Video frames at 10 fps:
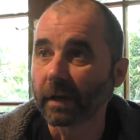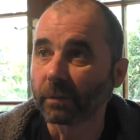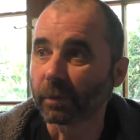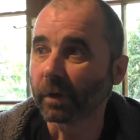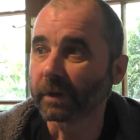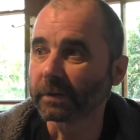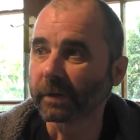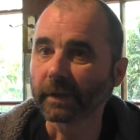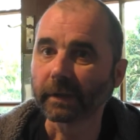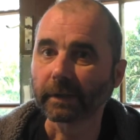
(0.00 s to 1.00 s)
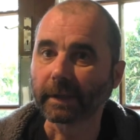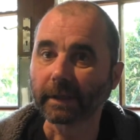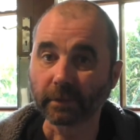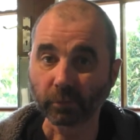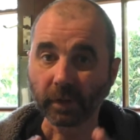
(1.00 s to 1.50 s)
prior to
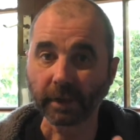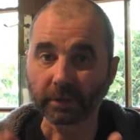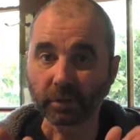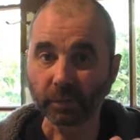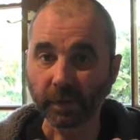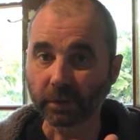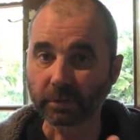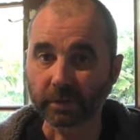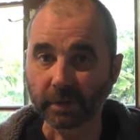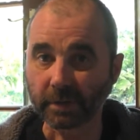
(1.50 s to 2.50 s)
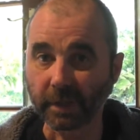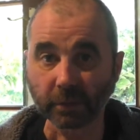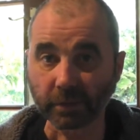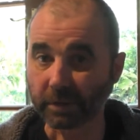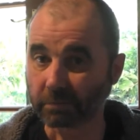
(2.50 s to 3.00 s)
getting really into the builds, this channel
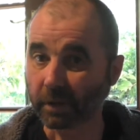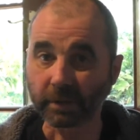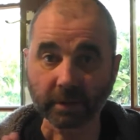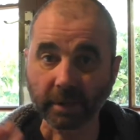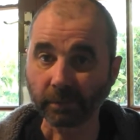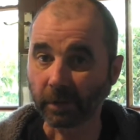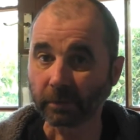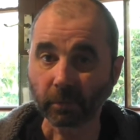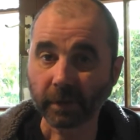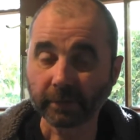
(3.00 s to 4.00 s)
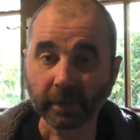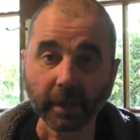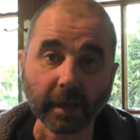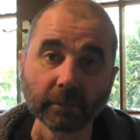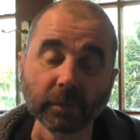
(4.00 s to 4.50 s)
I just uploaded whatever
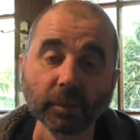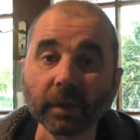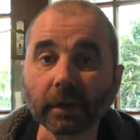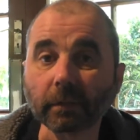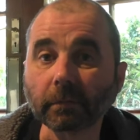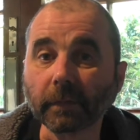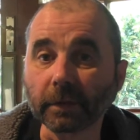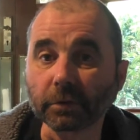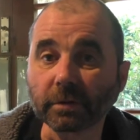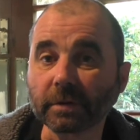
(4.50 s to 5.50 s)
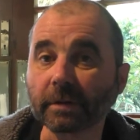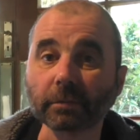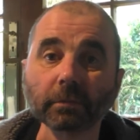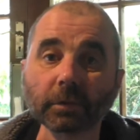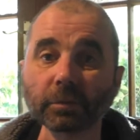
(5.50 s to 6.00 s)
happened to be interesting
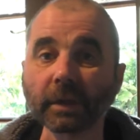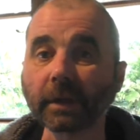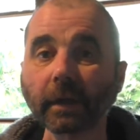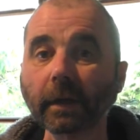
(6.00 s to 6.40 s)
to me.